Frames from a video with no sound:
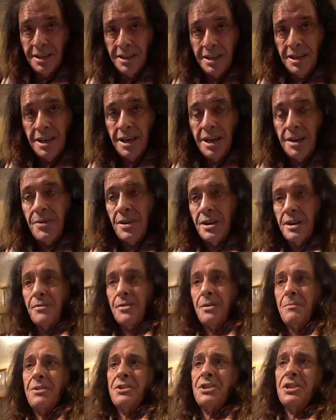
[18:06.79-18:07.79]
Okay. Then I've,
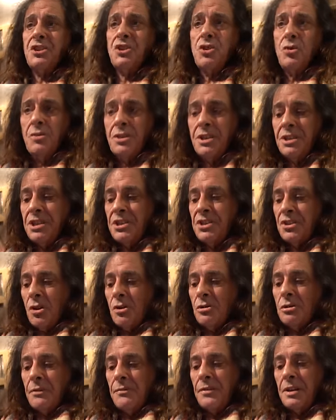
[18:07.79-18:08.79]
it's a shorter
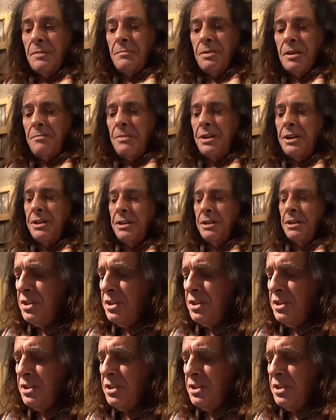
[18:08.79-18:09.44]
discography, but I mean,